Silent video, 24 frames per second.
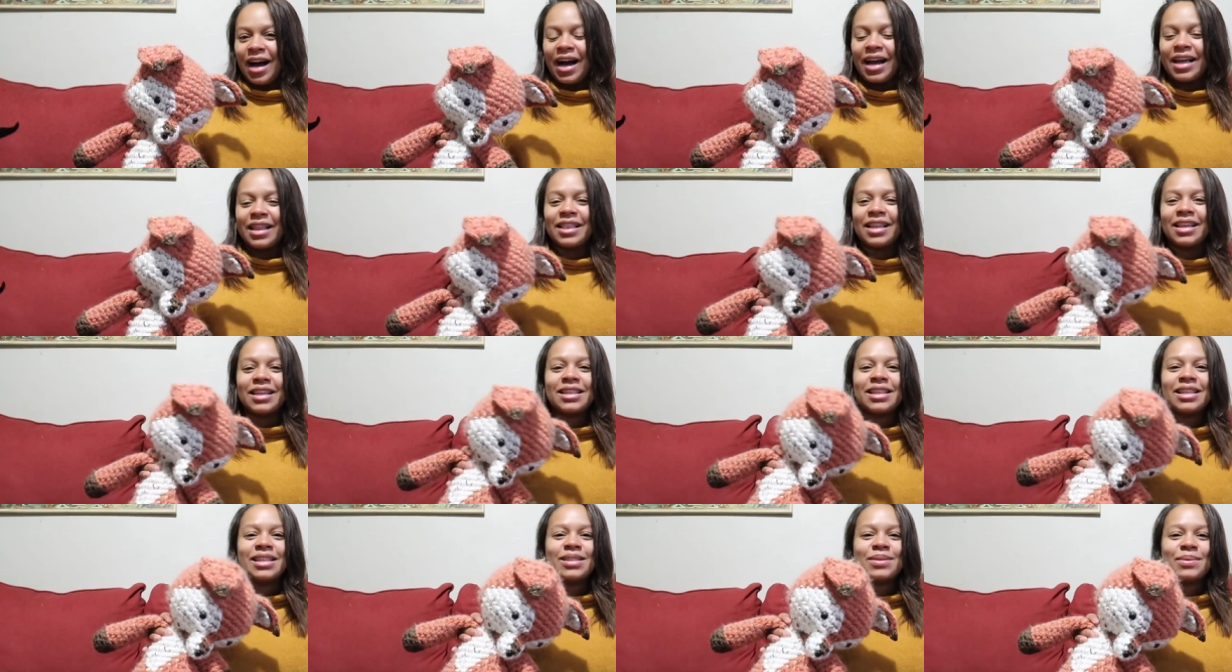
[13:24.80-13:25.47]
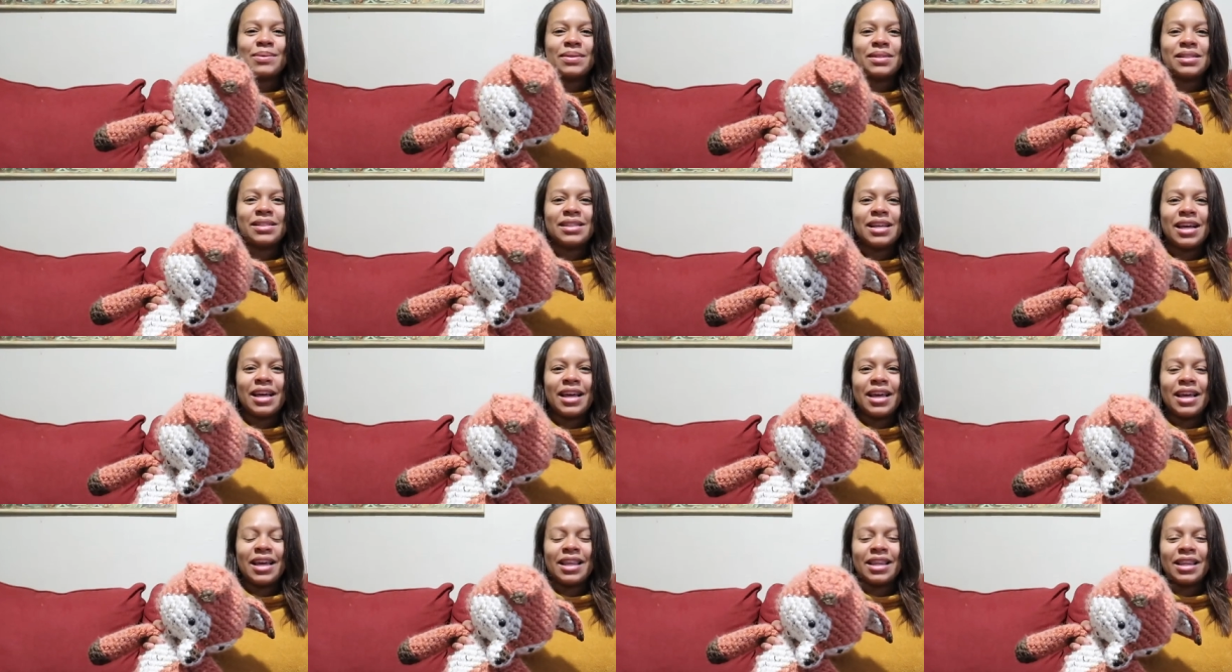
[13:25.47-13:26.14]
I think this will
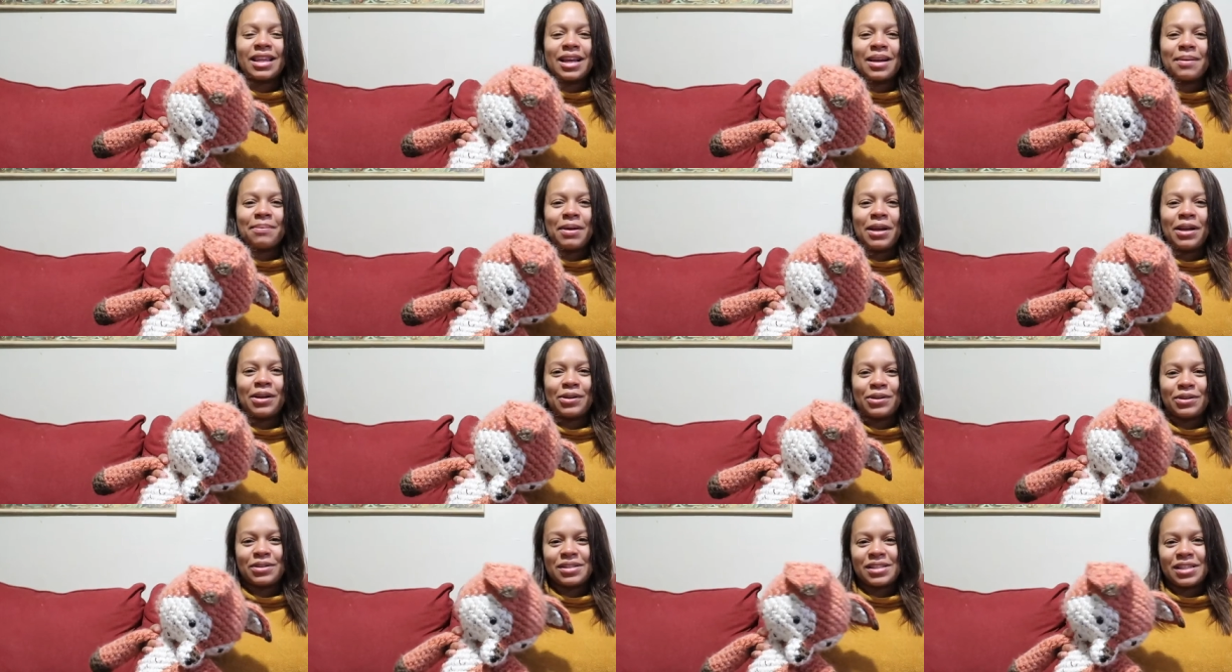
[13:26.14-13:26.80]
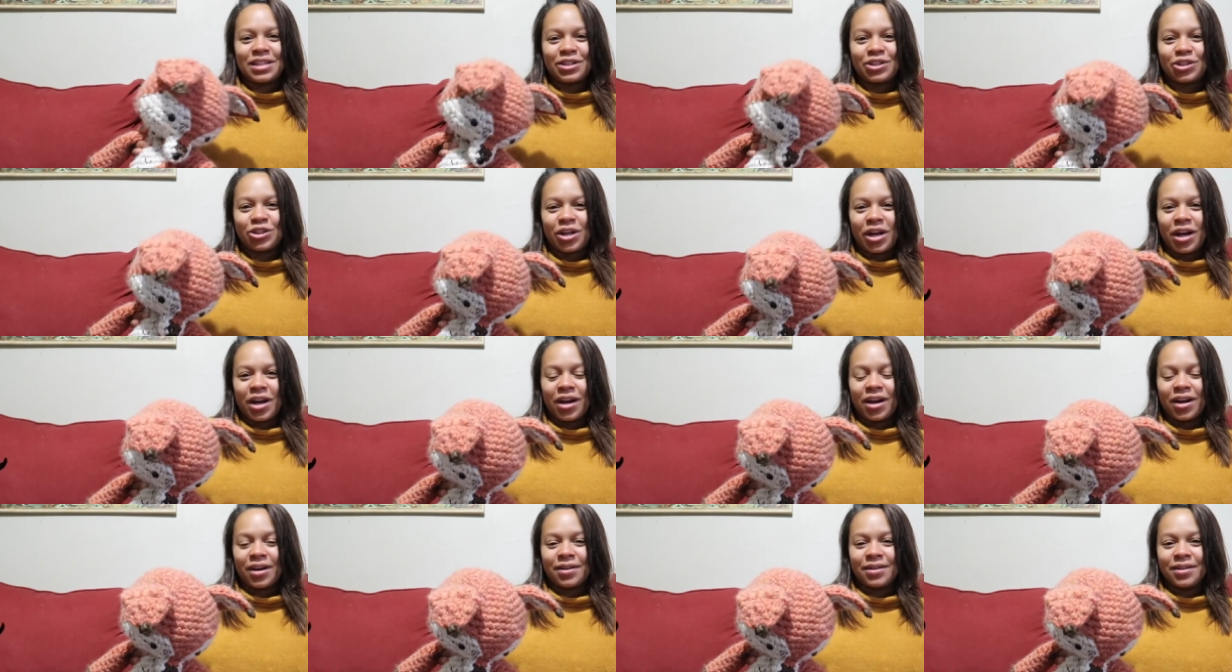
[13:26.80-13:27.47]
sit in like my nursing
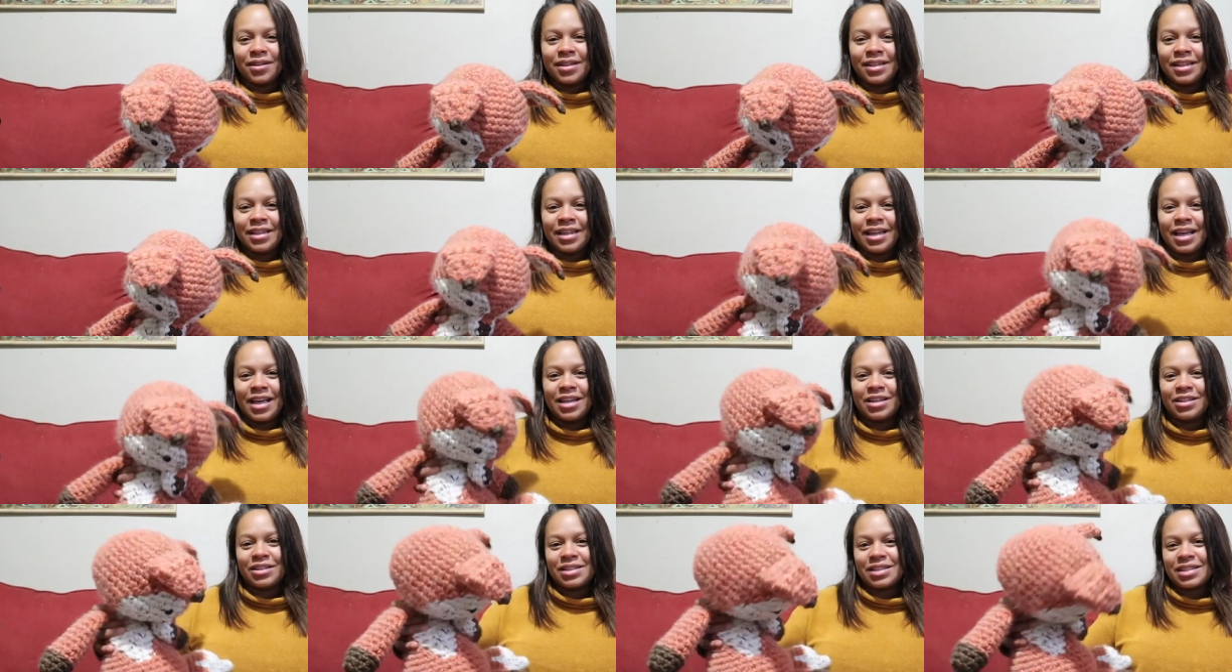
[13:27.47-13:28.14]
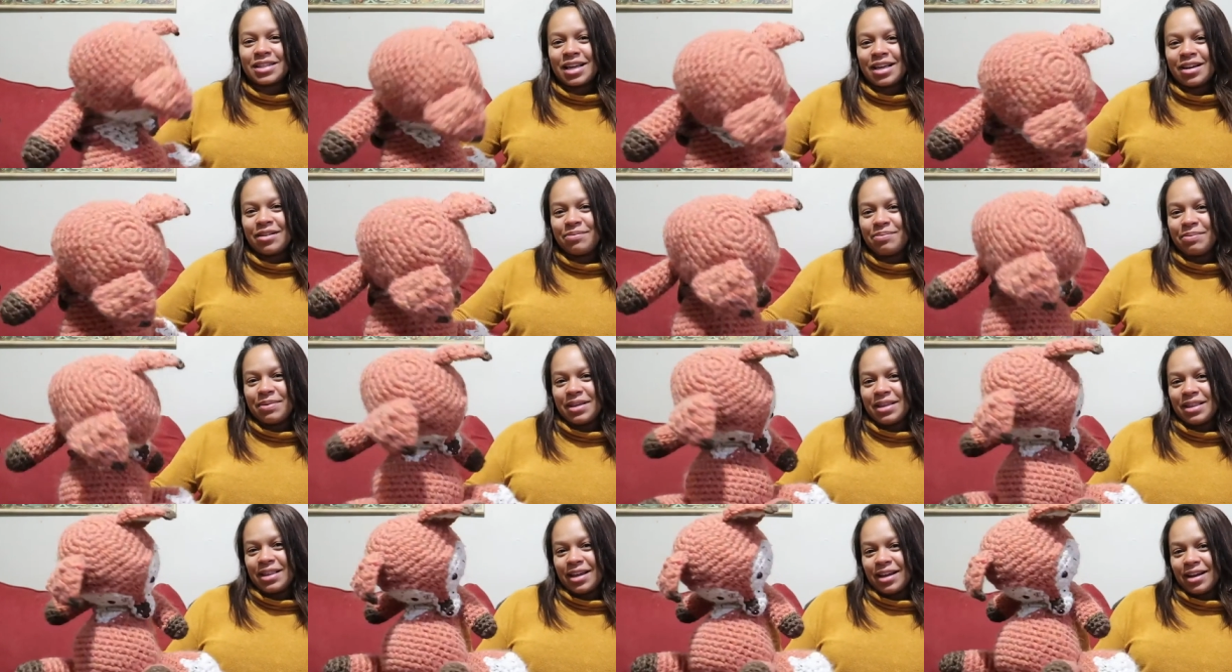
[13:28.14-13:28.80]
chair and just kind of
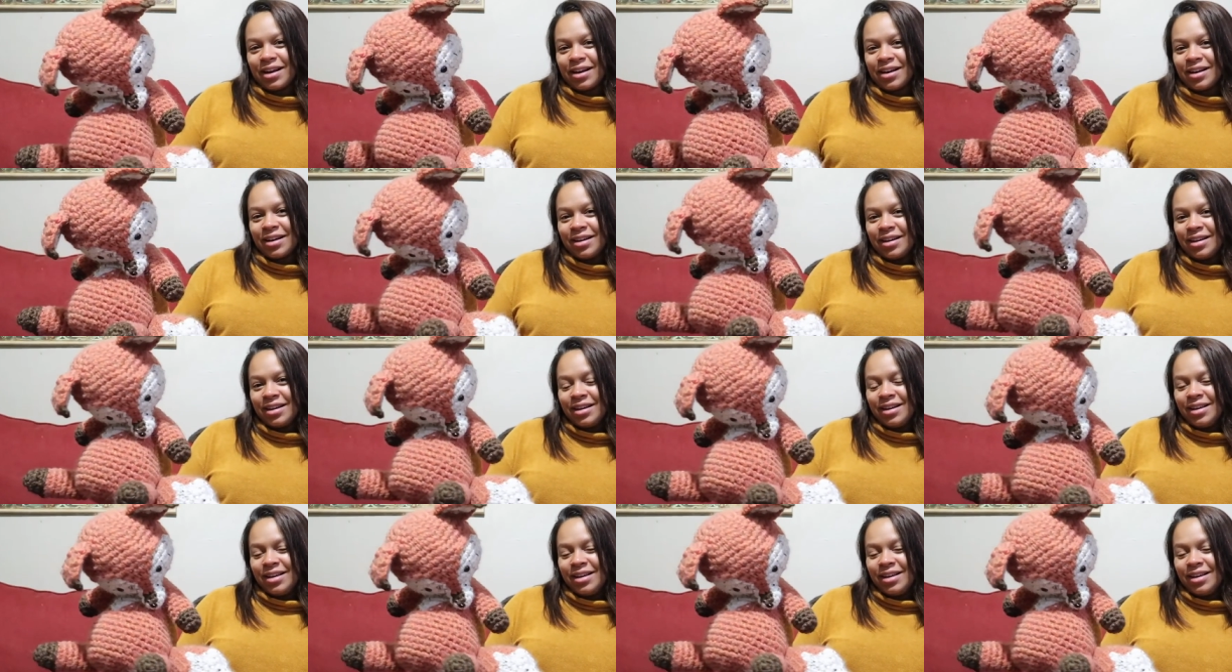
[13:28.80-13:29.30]
be there.